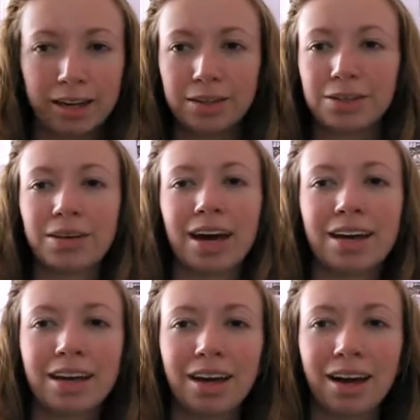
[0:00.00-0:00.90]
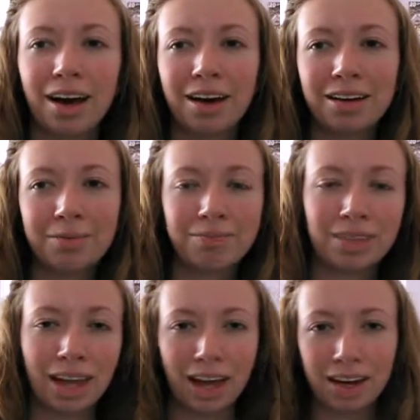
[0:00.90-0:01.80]
So yeah, um,
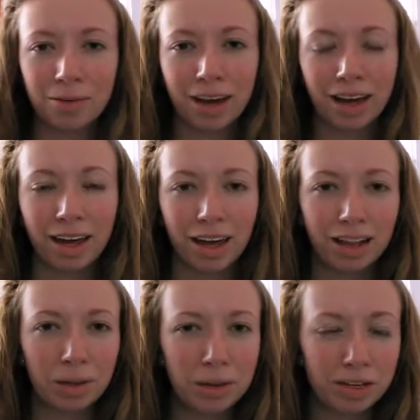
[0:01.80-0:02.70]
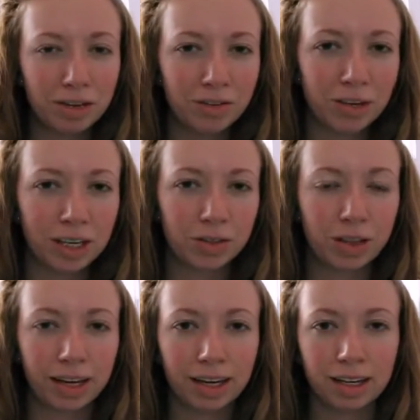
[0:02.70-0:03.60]
anyway, let me know if you guys would
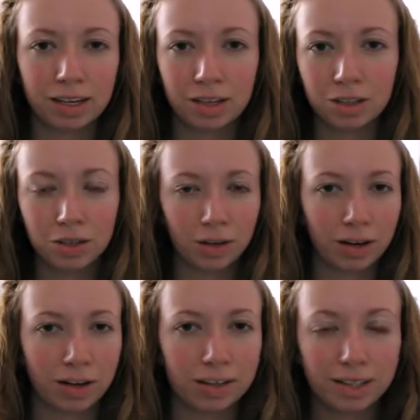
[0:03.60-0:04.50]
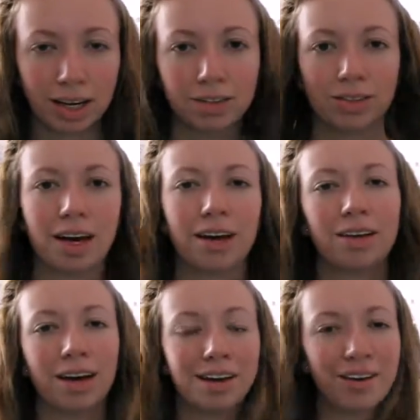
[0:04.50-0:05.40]
like a tutorial on this
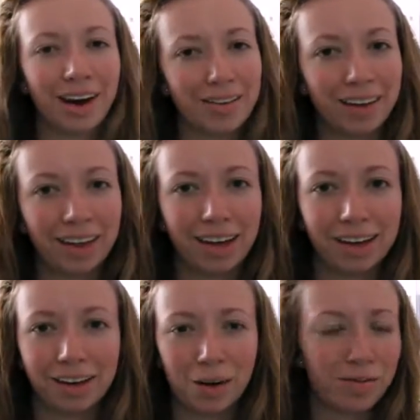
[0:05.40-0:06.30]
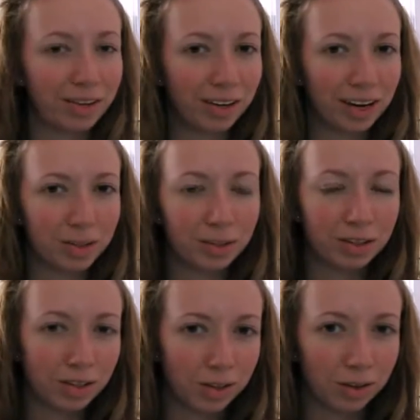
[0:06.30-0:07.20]
hairstyle. I know I really like it. Hopefully you guys will
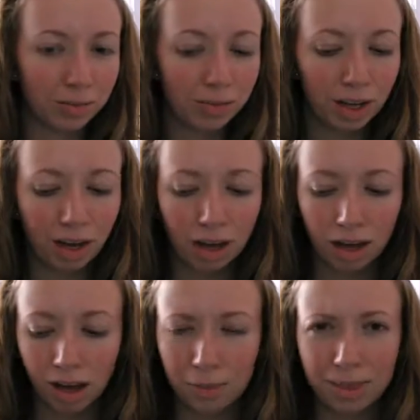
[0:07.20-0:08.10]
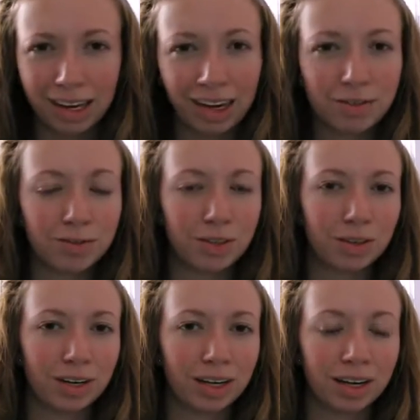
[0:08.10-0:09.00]
too. I'm thinking of
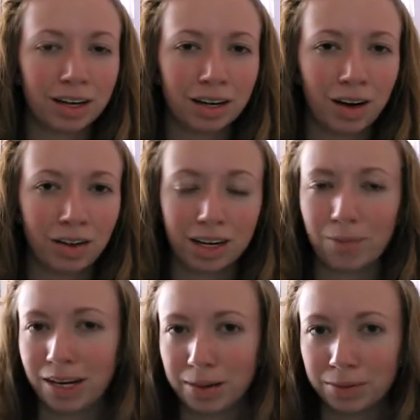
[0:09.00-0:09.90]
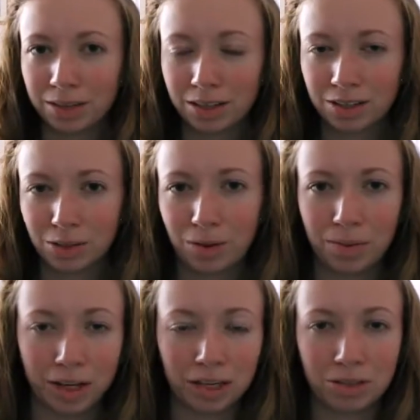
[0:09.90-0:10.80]
doing a holiday makeup look, so
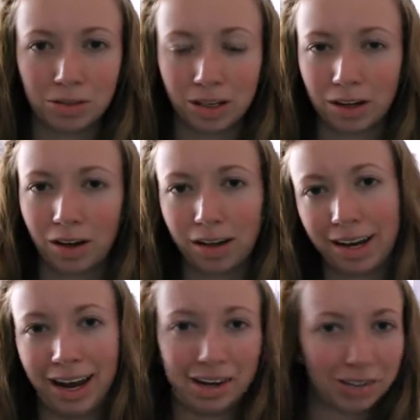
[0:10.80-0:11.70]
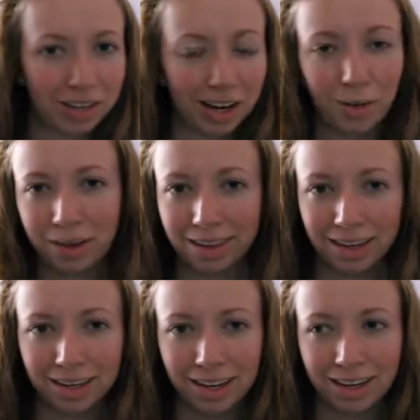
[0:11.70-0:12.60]
maybe I could do like a holiday hairstyle with
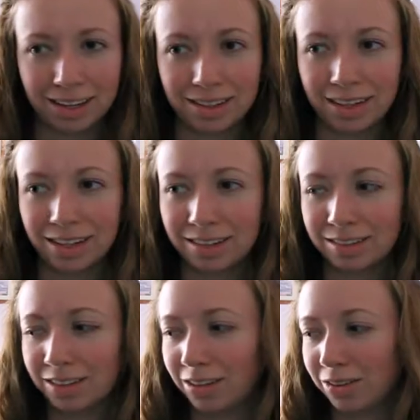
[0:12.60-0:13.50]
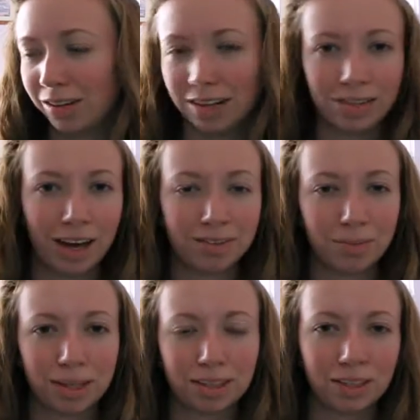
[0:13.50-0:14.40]
it, and then, you know, you guys will have
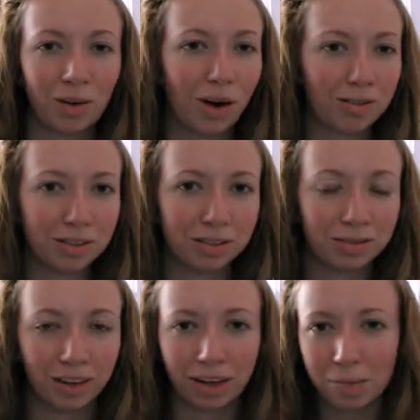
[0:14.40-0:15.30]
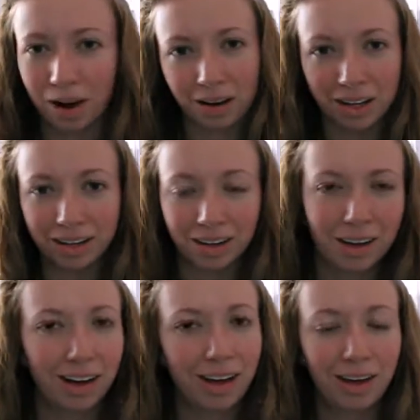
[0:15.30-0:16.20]
something to go off of for like a party
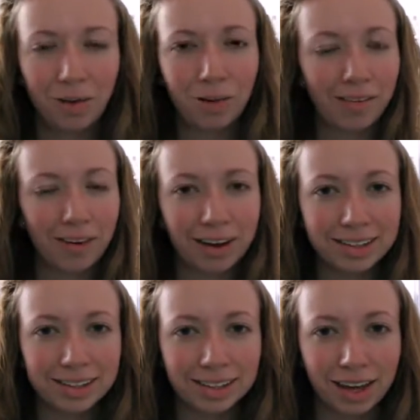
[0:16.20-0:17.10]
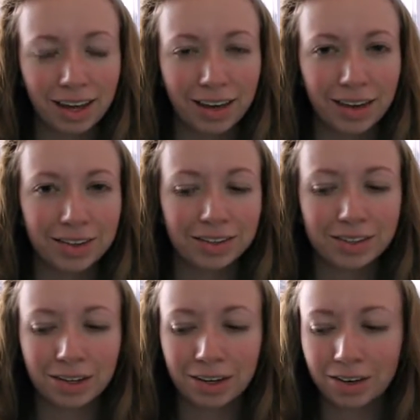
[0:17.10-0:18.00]
or whatever else.
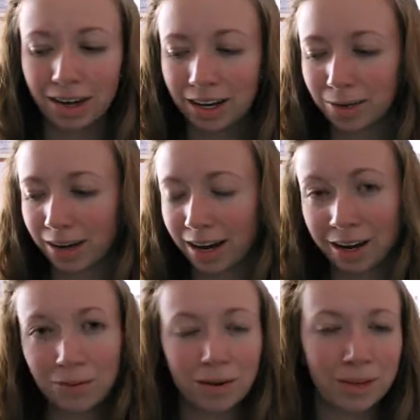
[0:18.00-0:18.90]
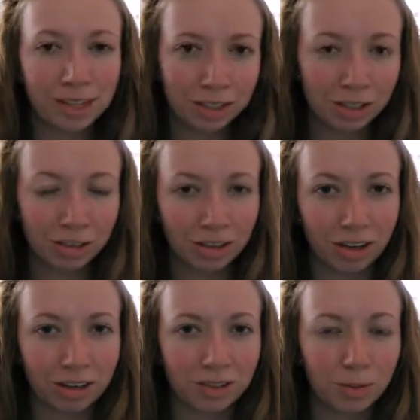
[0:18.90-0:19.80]
So anyway, I don't want to make this too
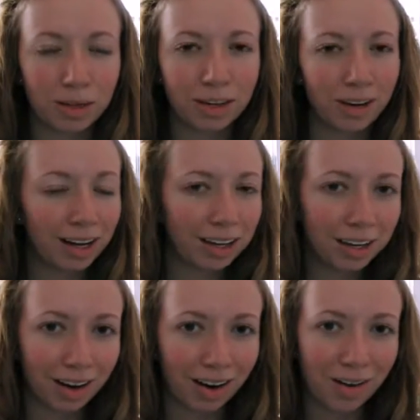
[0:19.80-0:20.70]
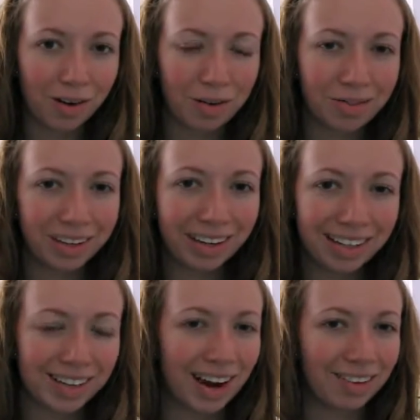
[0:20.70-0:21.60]
long, so I'm going to go ahead and go. Hopefully you
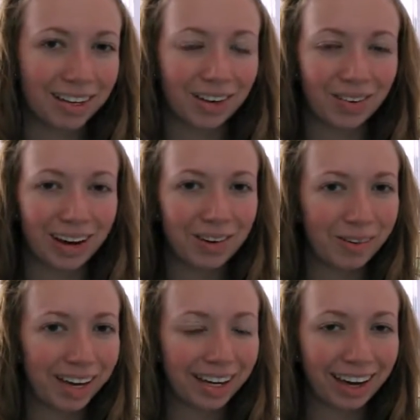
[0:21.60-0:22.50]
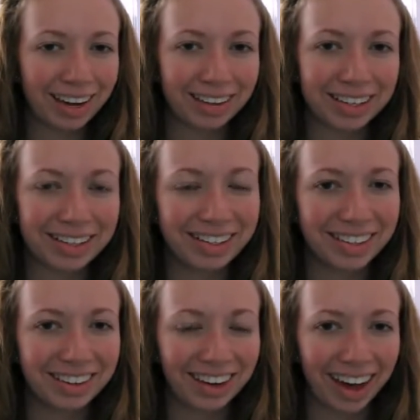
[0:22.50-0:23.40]
guys are having a great week, and I'll talk to you
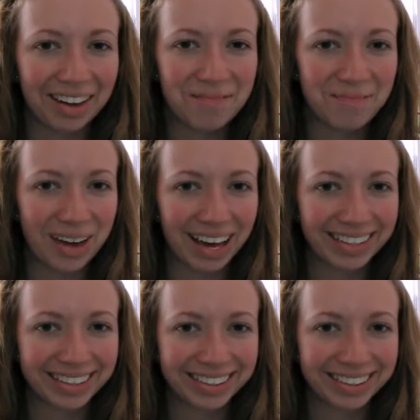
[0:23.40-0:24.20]
soon, okay? Bye.